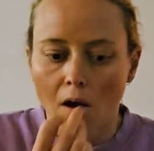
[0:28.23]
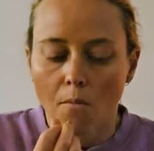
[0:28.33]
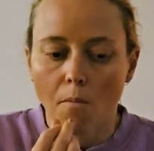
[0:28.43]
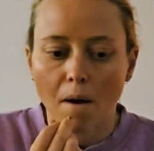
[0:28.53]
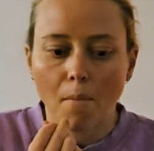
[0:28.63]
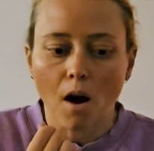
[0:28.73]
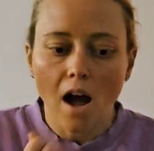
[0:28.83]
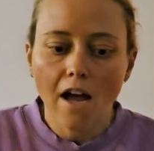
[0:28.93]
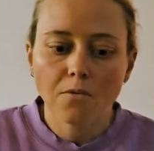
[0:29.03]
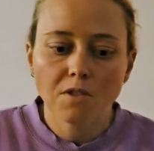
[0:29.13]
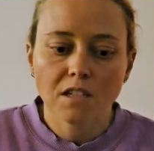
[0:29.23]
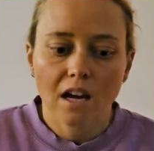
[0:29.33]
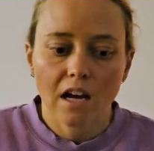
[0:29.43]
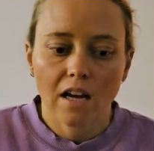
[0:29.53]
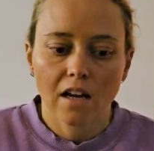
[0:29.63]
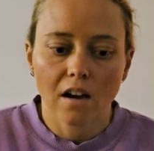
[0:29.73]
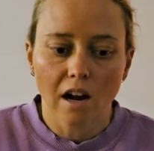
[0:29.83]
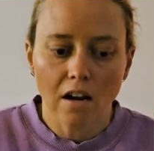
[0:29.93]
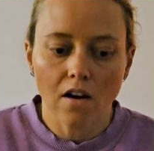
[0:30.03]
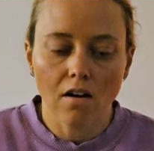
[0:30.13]
My mind was like,
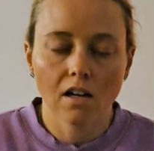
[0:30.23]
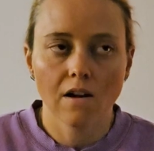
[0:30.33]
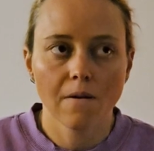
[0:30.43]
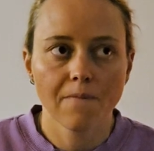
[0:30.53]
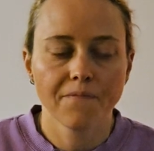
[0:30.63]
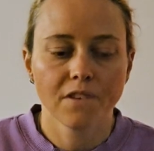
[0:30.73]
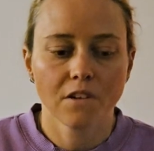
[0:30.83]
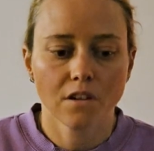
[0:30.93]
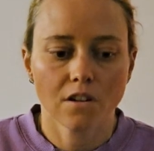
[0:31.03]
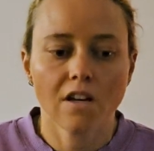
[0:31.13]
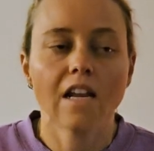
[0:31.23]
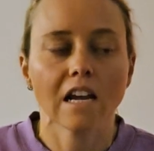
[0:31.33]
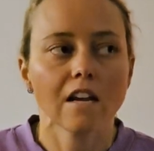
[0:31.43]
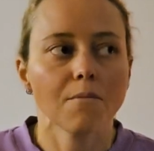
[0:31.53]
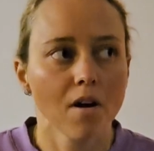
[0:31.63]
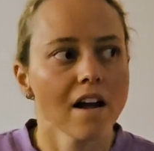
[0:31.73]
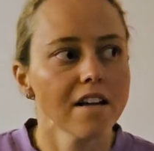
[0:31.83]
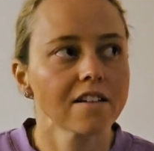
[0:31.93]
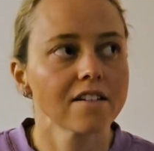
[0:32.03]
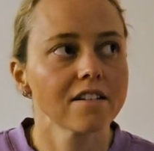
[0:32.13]
you need
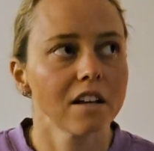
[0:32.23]
breaks.